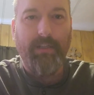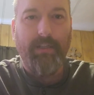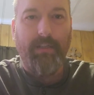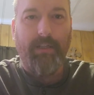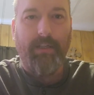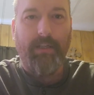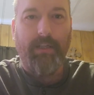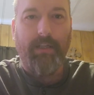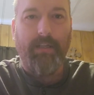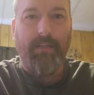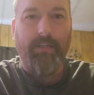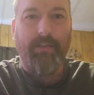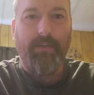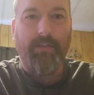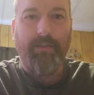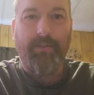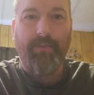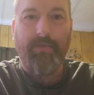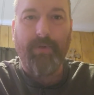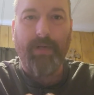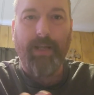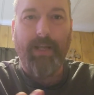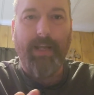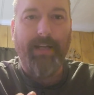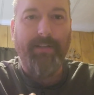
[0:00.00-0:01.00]
The
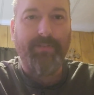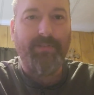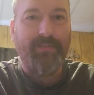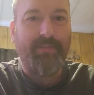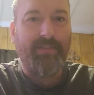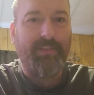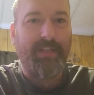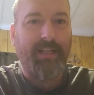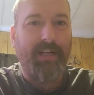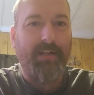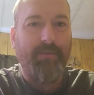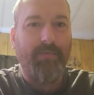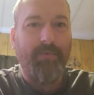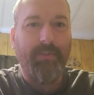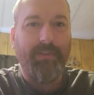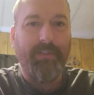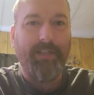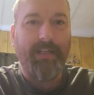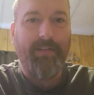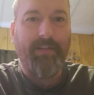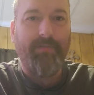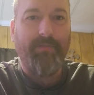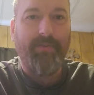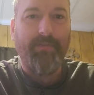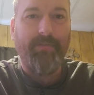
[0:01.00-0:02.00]
three houses that I will
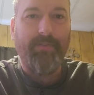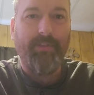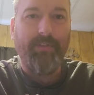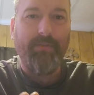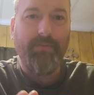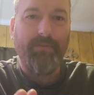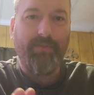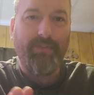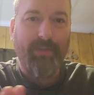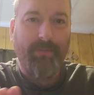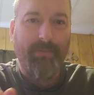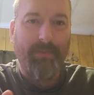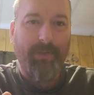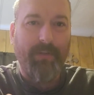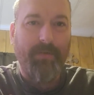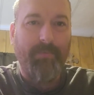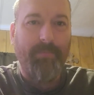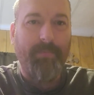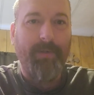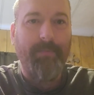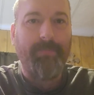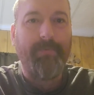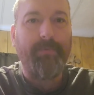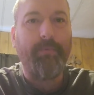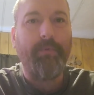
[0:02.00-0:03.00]
not review, some other
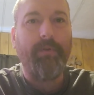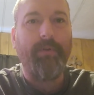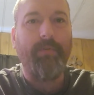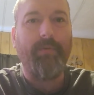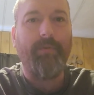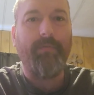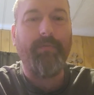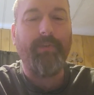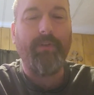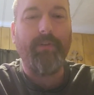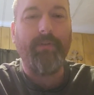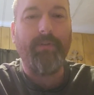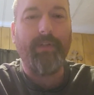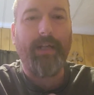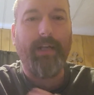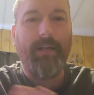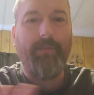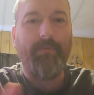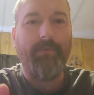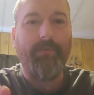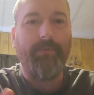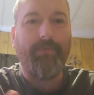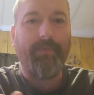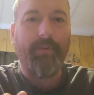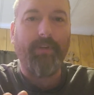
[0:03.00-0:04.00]
people will review, and I'll
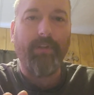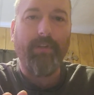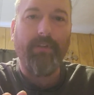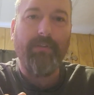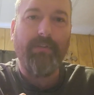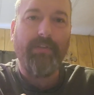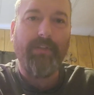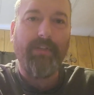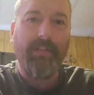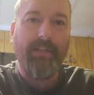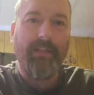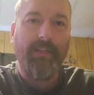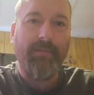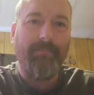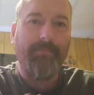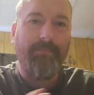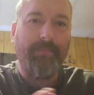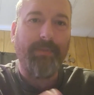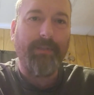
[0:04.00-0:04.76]
refer you to them.